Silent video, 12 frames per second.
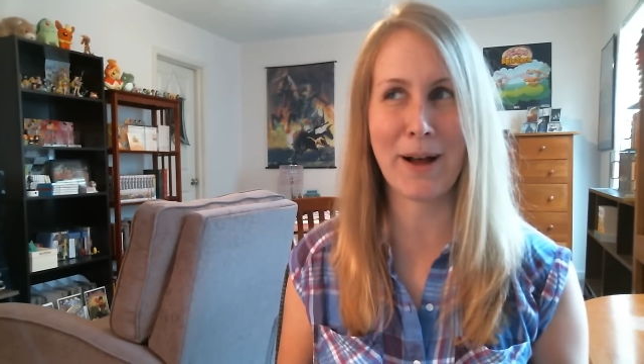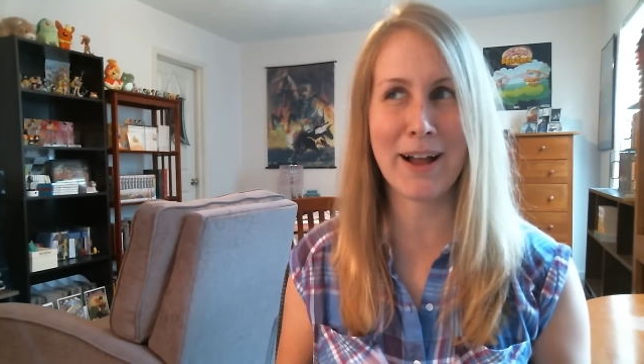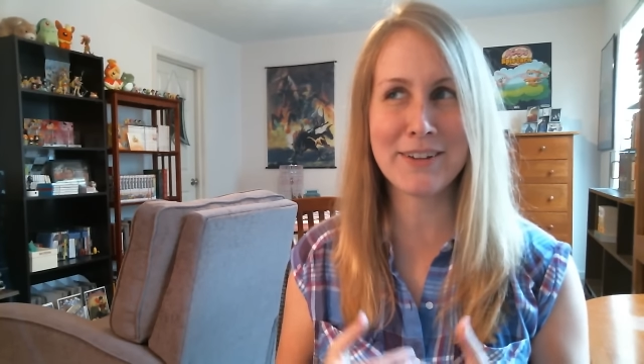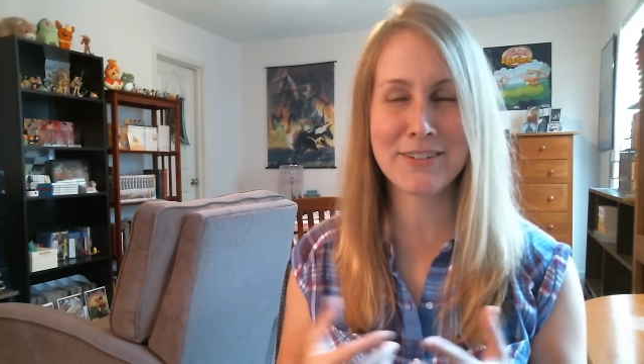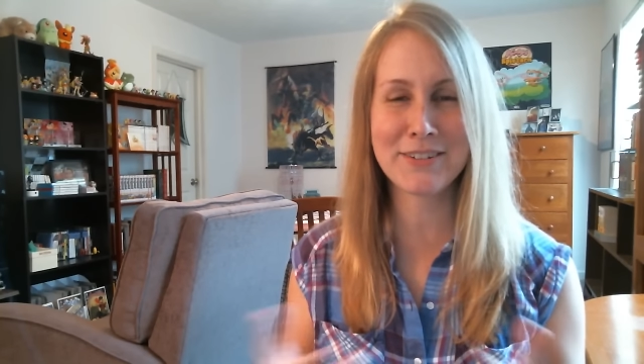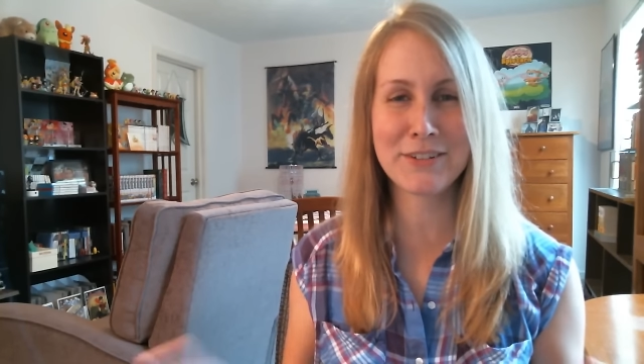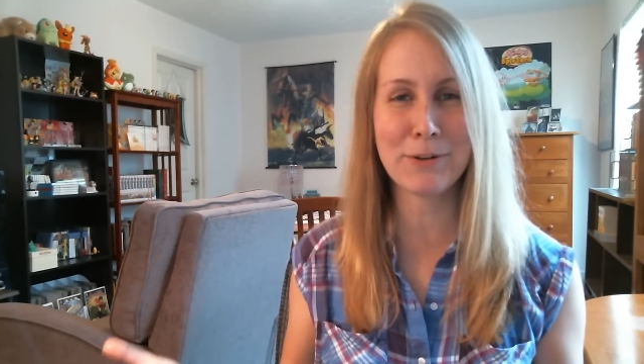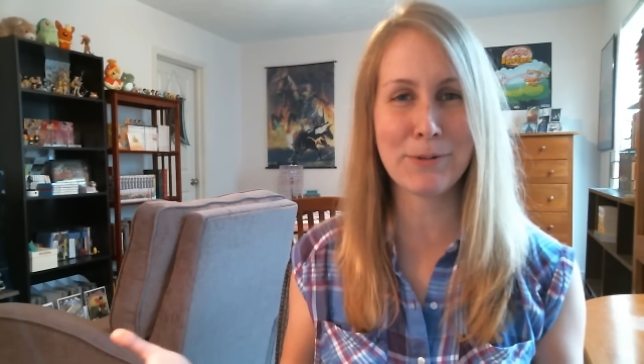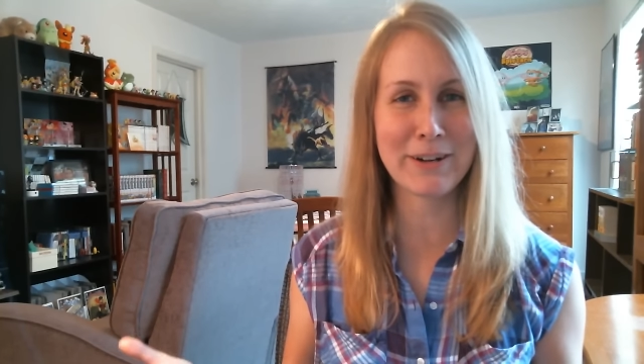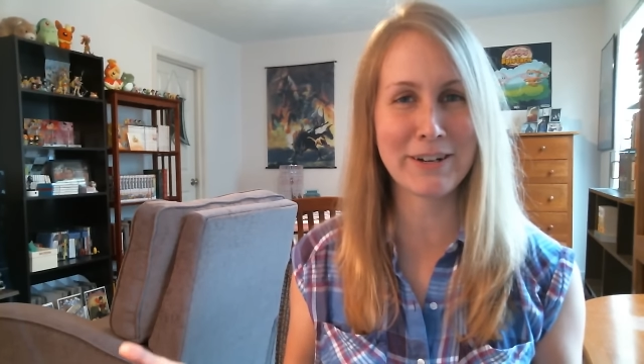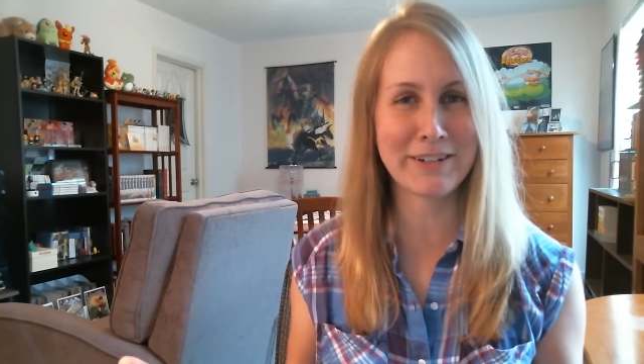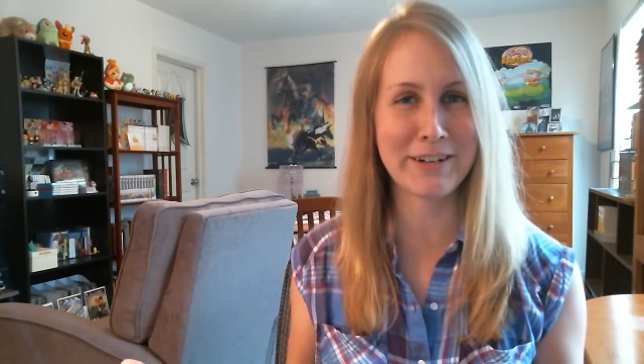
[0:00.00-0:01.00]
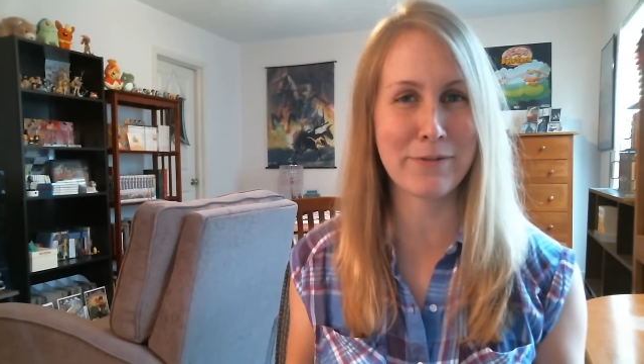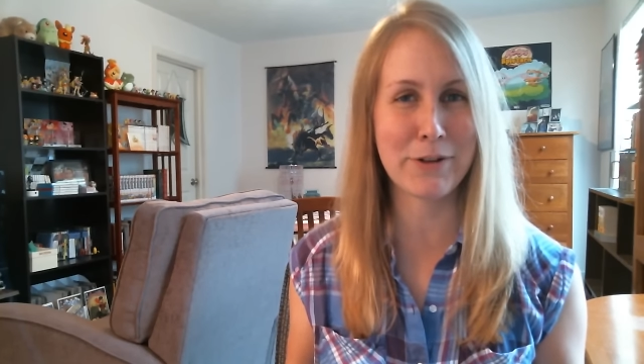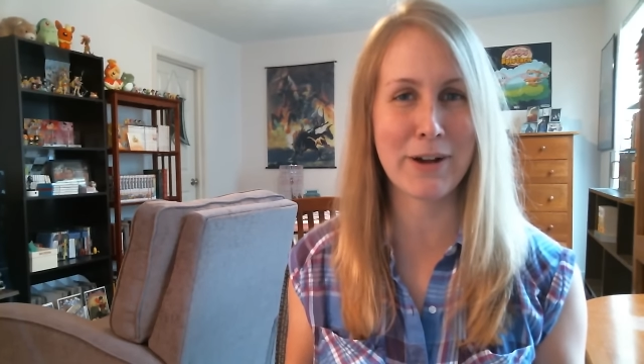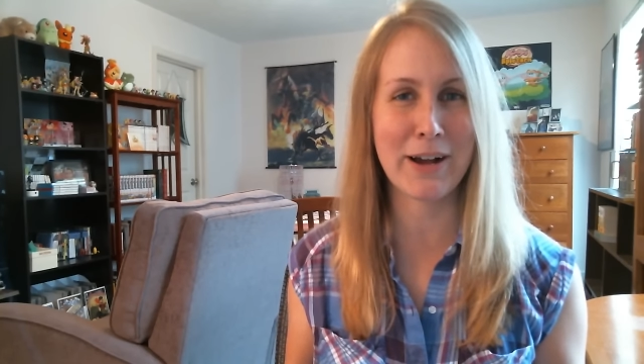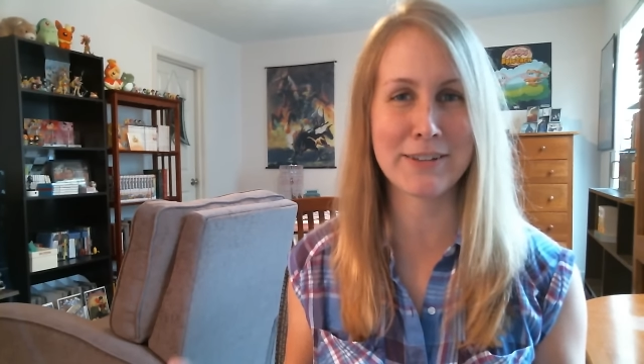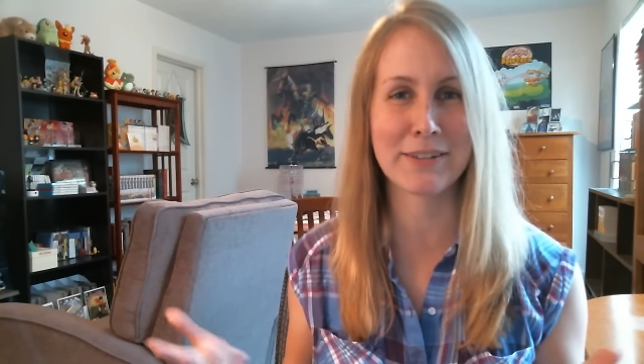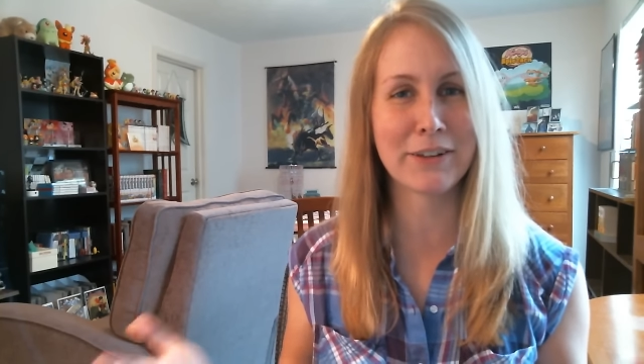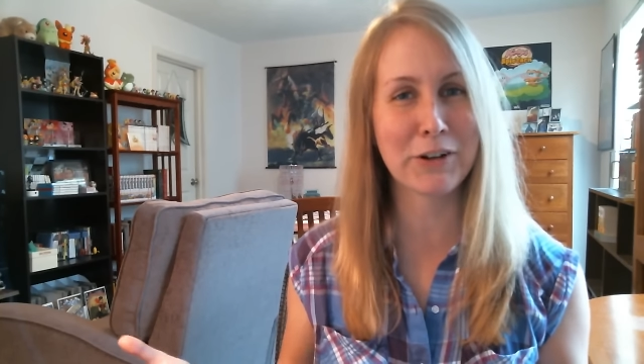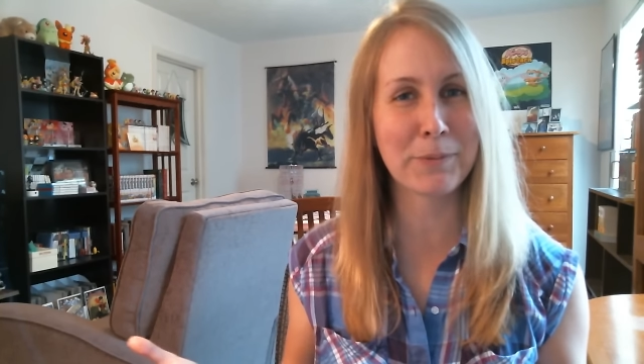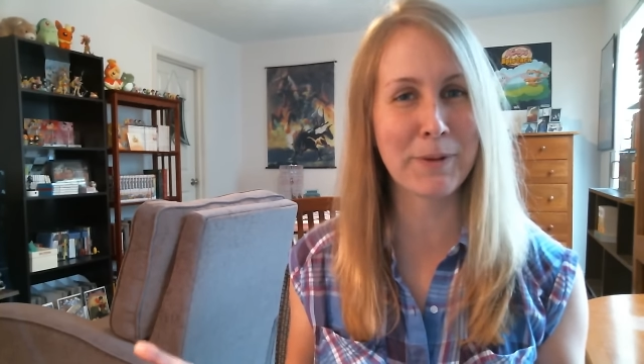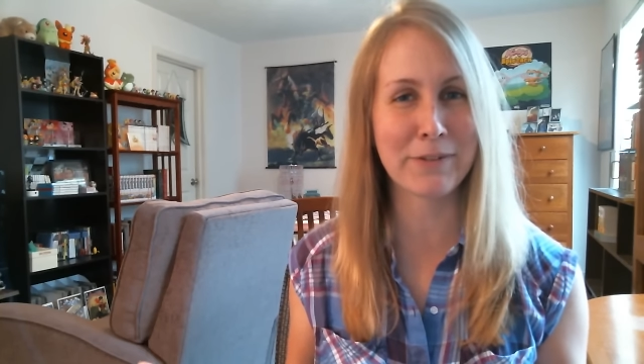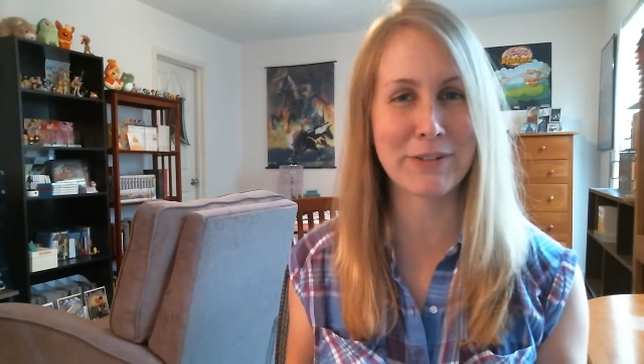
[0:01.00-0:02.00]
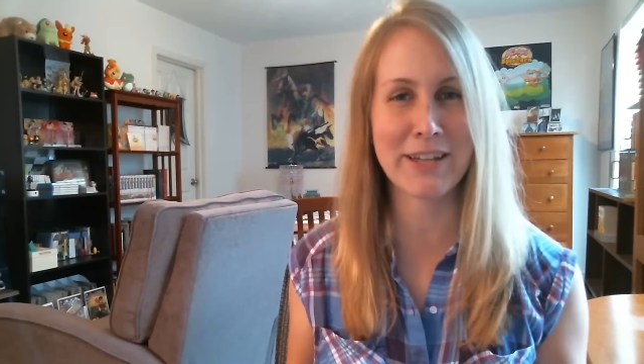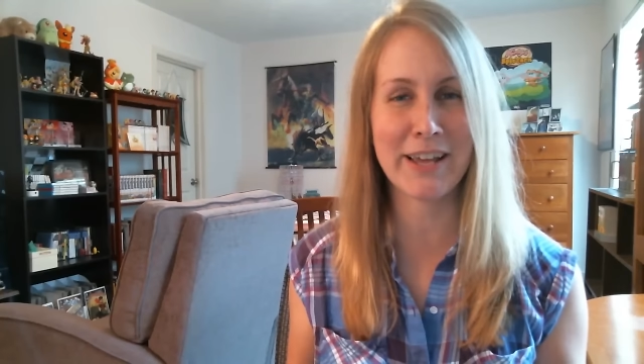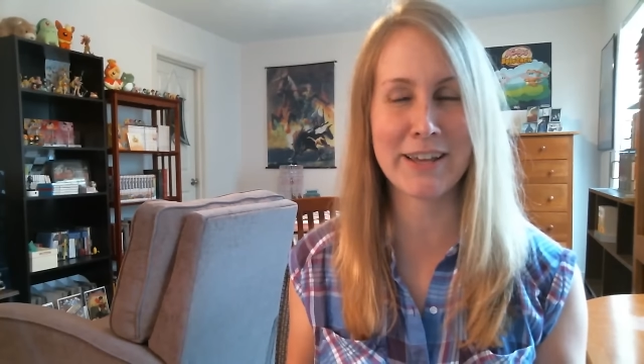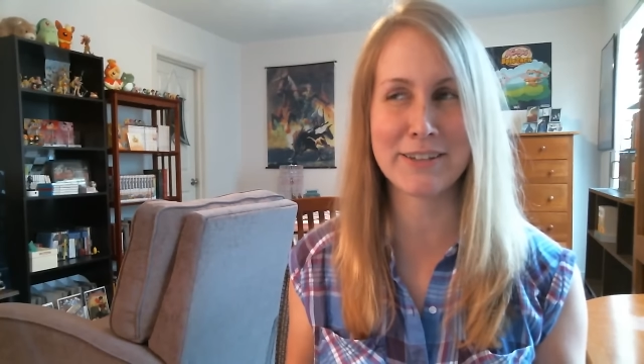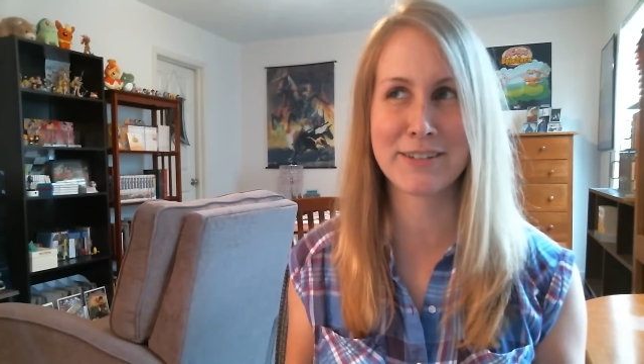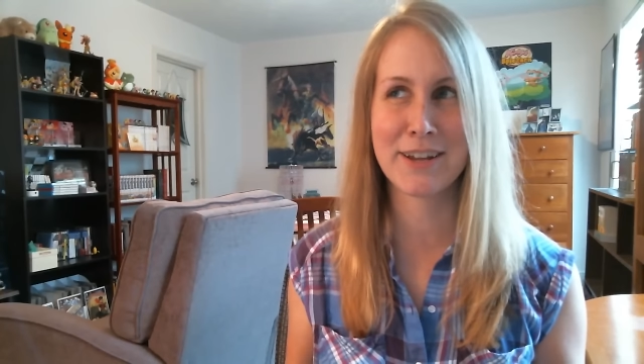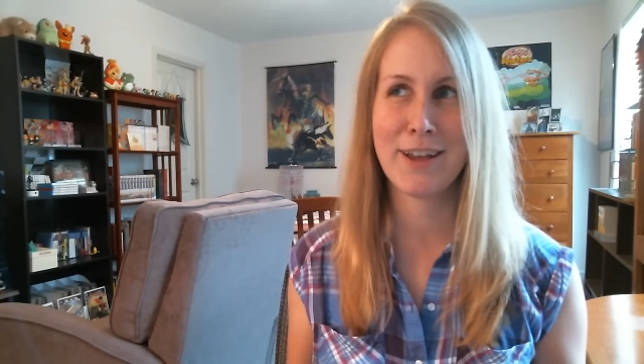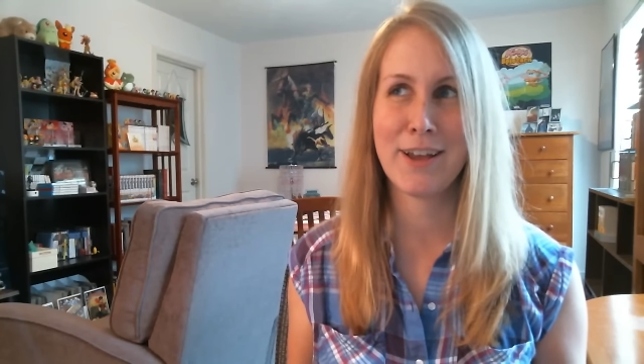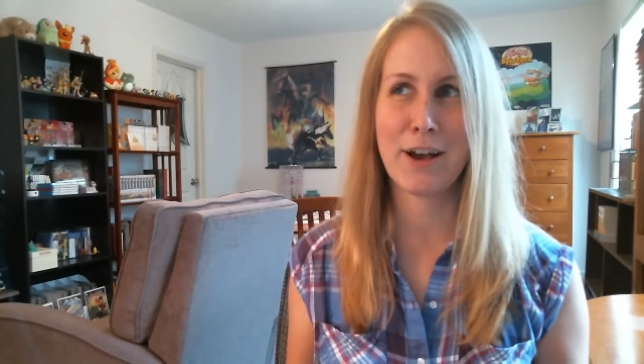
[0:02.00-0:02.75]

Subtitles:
I still wanted to give you guys a little bit of a taste